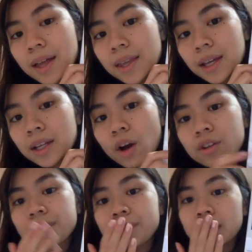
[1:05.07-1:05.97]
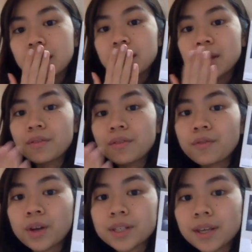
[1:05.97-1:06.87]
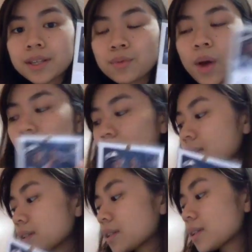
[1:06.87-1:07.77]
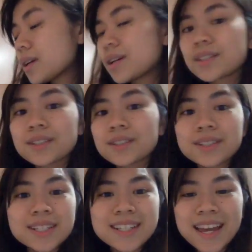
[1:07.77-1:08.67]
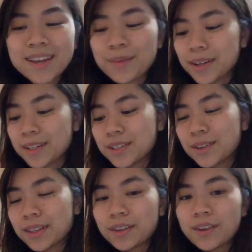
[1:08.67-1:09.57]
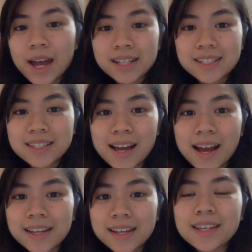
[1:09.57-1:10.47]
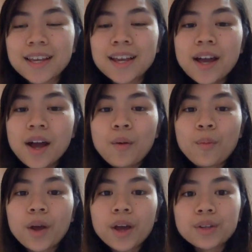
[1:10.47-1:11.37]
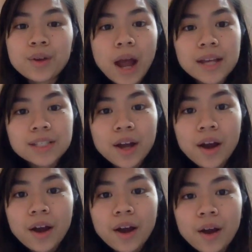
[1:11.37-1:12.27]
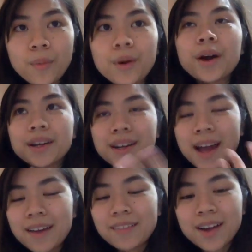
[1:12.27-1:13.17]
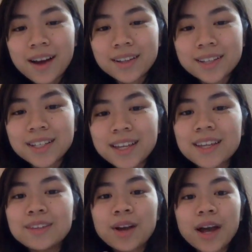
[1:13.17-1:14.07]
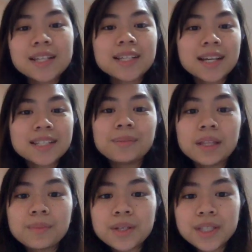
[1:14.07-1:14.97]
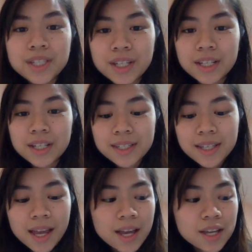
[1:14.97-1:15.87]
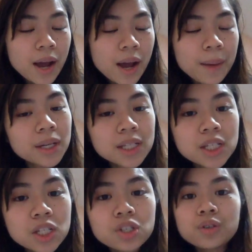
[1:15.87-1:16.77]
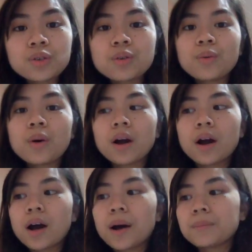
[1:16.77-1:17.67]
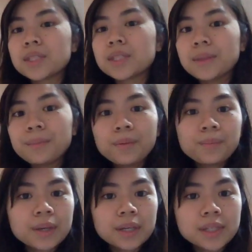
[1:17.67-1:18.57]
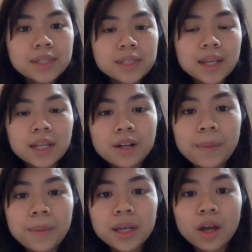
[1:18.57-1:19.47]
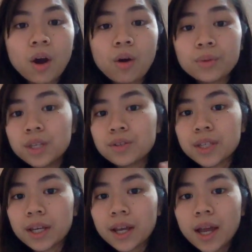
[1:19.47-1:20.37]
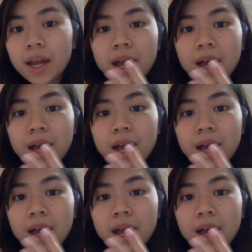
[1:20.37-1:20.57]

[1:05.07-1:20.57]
It can also be your voice as well. So today we're going to do a little exercise where you guys we're going to have a concert and you guys get to be the musicians. So I'm going to teach you um, simple beats that you can make only using